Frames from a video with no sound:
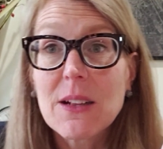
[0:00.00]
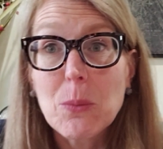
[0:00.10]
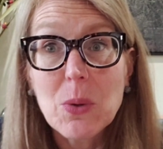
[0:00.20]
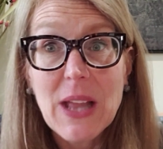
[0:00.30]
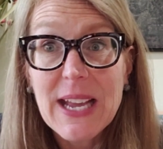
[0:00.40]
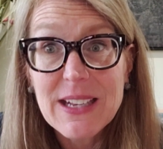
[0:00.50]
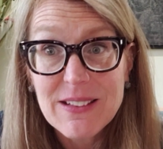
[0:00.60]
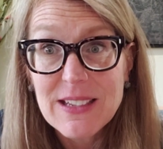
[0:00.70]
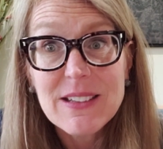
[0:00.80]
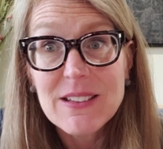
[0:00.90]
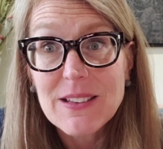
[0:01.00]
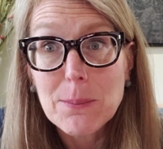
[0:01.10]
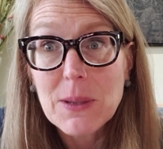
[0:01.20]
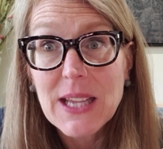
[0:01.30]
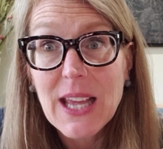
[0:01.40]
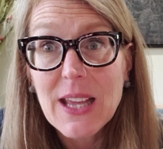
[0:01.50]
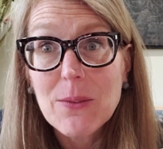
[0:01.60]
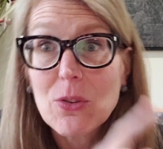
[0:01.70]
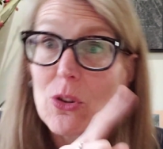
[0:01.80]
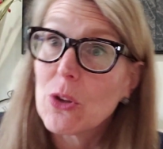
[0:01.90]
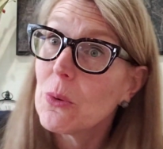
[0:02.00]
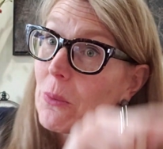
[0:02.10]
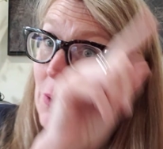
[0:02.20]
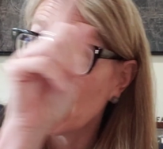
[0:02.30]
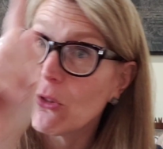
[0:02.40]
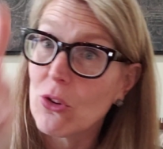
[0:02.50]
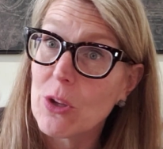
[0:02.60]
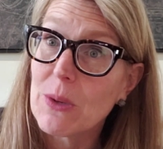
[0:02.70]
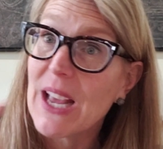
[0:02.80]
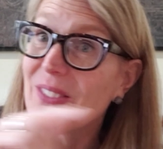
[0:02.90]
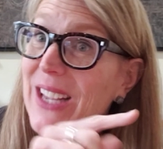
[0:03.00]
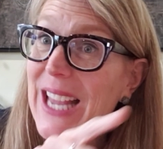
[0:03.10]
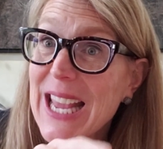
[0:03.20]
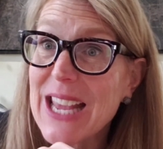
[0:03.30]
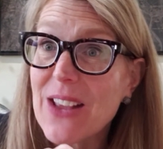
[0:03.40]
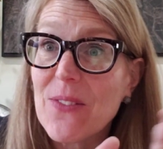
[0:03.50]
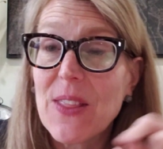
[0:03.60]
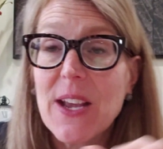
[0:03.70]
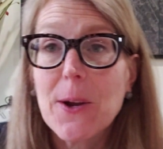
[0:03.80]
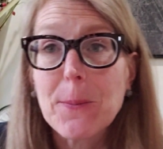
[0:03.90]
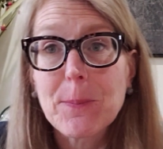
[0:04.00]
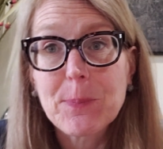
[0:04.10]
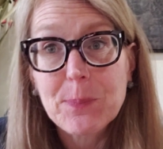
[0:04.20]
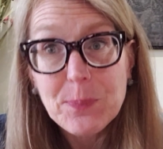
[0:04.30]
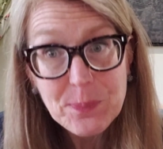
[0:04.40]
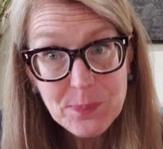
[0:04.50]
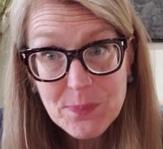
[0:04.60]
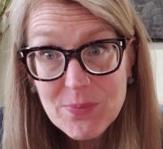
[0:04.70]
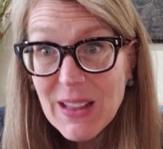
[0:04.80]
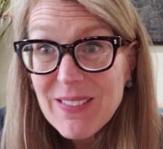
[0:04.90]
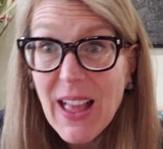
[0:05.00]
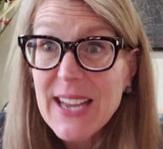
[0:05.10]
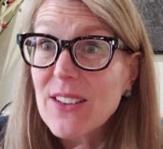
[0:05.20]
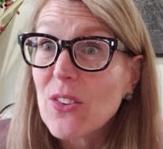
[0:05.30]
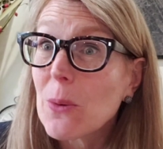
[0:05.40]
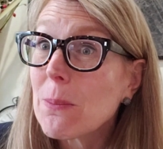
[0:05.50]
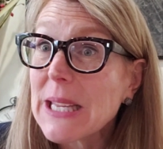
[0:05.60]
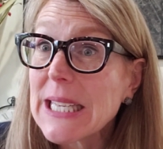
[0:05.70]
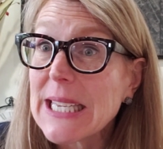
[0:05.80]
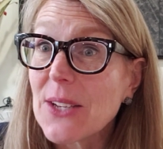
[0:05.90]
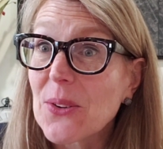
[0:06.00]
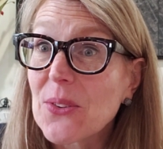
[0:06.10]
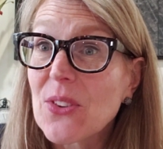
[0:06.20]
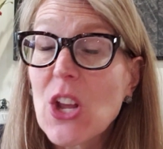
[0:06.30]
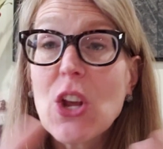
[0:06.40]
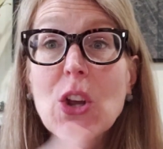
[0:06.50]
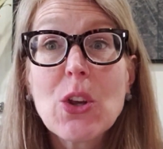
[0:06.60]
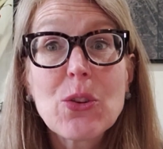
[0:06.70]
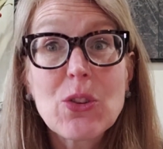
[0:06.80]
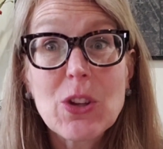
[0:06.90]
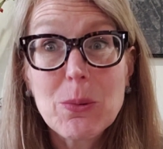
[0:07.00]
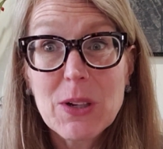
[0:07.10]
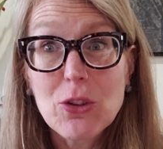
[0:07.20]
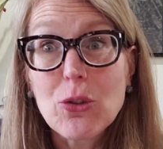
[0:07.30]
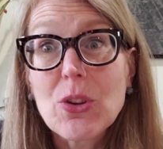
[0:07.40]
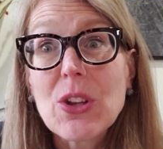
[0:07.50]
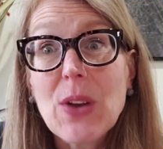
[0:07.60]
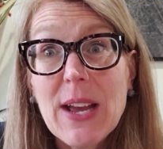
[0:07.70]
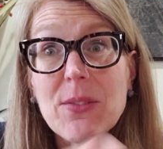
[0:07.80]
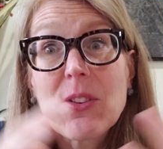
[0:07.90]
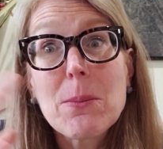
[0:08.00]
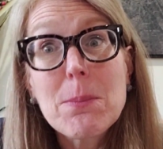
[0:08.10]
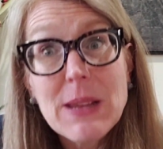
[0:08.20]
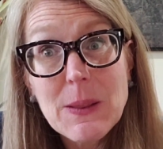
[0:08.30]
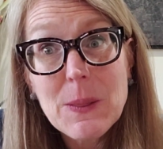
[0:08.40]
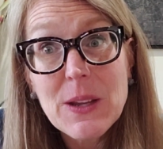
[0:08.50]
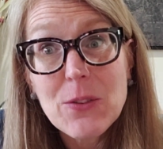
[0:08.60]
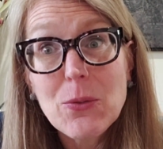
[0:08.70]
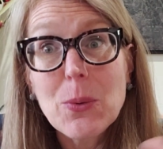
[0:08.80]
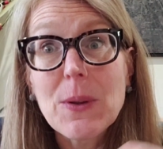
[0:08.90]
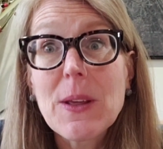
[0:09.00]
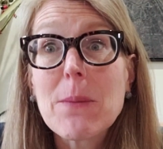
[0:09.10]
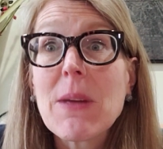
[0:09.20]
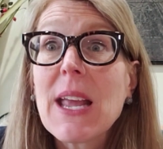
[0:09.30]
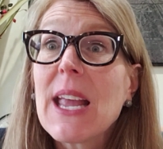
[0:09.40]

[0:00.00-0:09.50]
Well, lions like to sleep in caves, so you would want to make sure you would have a cave there. Lions are meat eaters, so you'd want to sure you have some meat there for them.